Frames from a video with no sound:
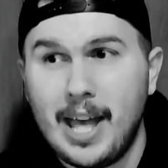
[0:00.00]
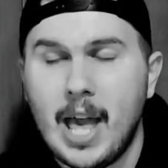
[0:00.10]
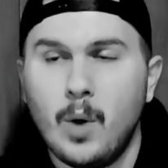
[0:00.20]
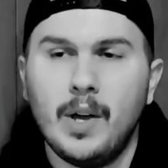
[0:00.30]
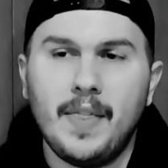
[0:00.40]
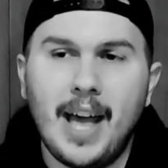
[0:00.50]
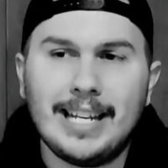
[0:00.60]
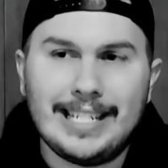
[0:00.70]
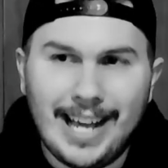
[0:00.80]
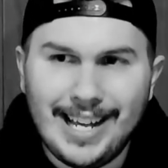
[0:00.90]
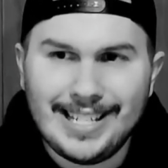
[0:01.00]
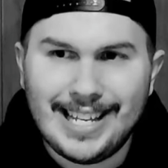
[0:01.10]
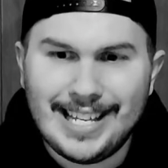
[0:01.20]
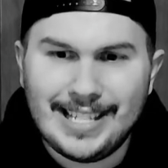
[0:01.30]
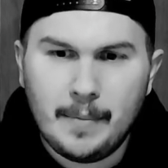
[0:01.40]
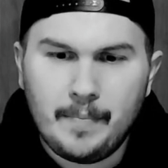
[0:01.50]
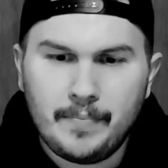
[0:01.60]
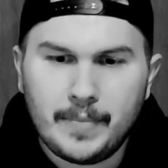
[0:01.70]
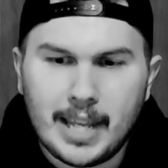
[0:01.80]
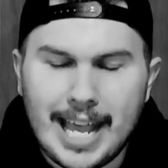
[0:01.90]
And what that does is
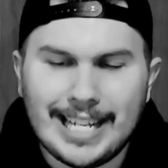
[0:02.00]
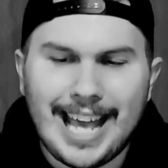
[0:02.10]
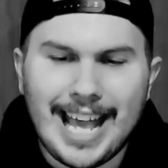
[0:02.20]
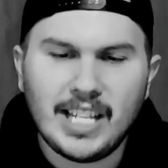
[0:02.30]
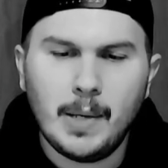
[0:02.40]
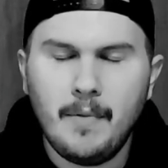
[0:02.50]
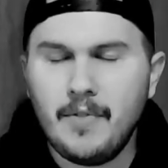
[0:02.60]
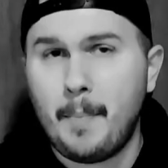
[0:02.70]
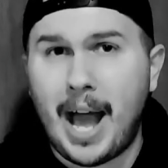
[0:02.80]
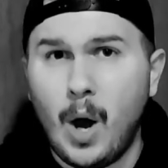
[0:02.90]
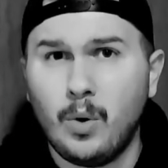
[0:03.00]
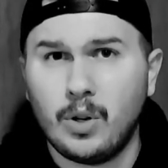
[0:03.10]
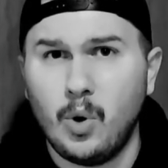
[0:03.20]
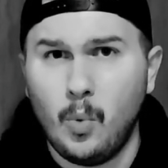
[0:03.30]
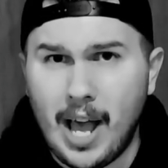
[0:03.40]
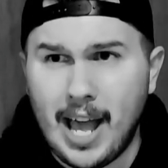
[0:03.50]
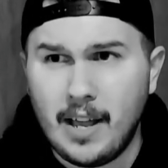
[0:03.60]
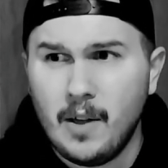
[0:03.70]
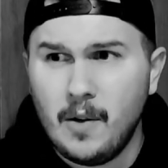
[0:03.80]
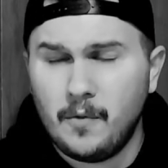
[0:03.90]
it takes some of the power
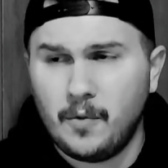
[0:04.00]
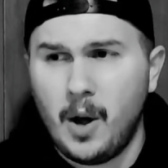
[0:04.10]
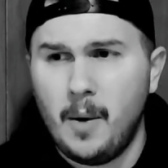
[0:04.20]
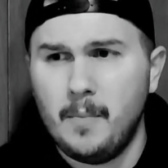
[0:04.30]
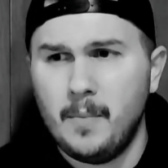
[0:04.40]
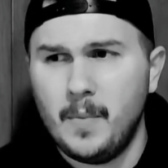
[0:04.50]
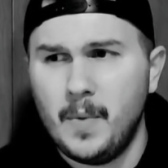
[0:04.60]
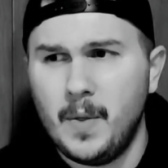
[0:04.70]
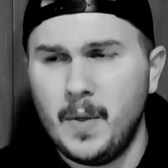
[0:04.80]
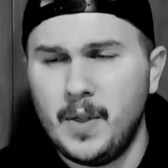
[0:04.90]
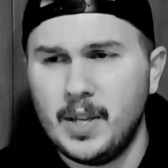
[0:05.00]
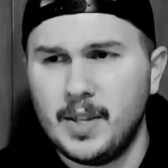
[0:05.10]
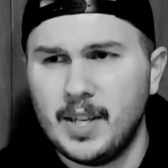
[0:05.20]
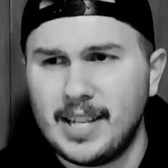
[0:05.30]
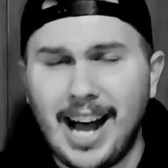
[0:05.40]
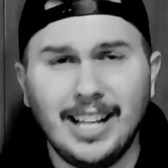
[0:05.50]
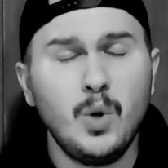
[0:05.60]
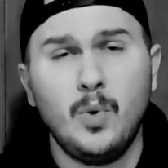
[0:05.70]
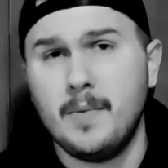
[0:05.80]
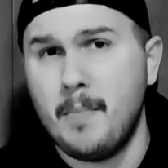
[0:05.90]
away from this
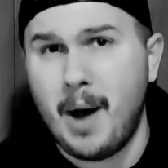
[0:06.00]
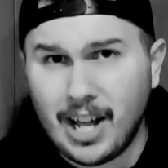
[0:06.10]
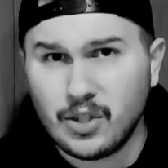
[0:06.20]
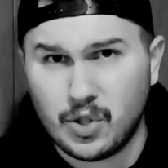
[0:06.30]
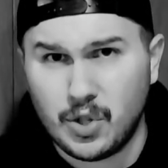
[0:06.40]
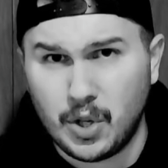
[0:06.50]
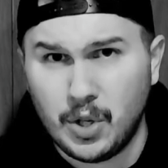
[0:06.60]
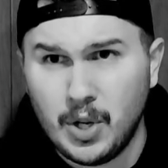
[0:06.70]
Hollywood monster